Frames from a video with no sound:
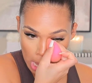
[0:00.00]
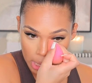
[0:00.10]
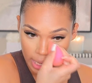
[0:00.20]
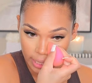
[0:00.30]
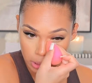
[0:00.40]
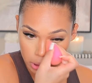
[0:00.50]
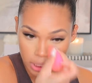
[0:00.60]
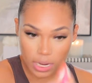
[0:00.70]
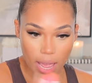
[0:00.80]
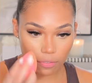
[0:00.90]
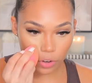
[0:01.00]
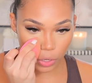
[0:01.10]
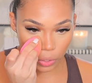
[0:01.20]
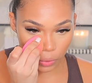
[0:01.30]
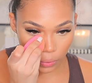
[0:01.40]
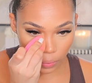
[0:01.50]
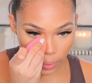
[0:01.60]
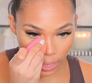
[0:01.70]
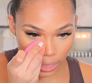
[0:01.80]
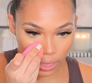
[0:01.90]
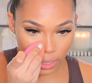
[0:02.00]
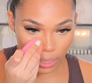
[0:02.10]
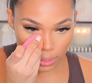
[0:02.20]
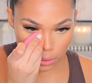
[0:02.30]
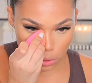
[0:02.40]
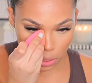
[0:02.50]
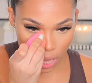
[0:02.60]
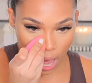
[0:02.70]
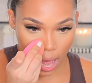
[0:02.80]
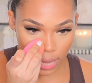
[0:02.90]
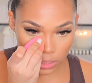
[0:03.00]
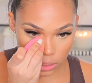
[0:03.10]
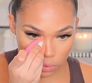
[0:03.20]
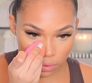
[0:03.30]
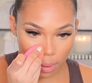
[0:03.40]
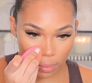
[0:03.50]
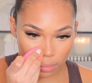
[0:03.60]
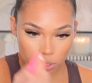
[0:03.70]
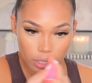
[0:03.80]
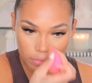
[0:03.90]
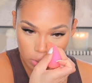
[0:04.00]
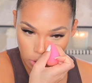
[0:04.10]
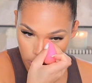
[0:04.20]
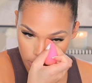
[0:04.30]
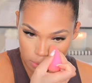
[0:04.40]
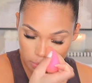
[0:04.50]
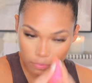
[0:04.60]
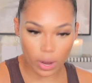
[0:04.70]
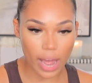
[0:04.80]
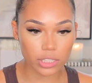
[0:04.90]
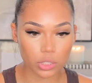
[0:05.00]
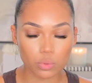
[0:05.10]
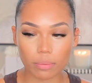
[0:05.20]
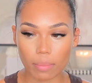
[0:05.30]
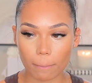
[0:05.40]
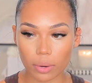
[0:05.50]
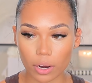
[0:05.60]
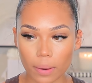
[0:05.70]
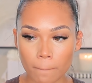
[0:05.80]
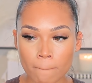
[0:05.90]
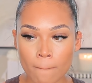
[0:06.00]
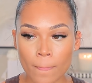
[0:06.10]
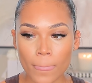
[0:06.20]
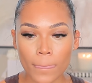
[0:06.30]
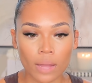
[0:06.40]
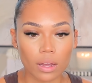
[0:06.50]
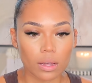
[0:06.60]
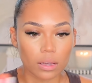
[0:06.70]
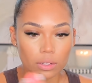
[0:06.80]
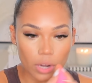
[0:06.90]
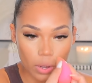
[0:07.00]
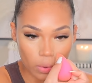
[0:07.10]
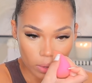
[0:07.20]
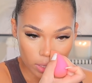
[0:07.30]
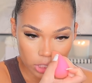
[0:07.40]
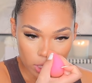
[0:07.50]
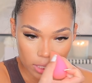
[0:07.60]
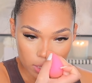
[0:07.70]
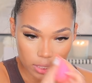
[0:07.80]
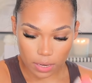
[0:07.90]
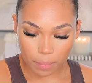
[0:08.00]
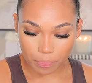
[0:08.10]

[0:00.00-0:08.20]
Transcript: like, I just never knew. And I just remember, I'm sure I've told you guys this before, I just remember, you know, just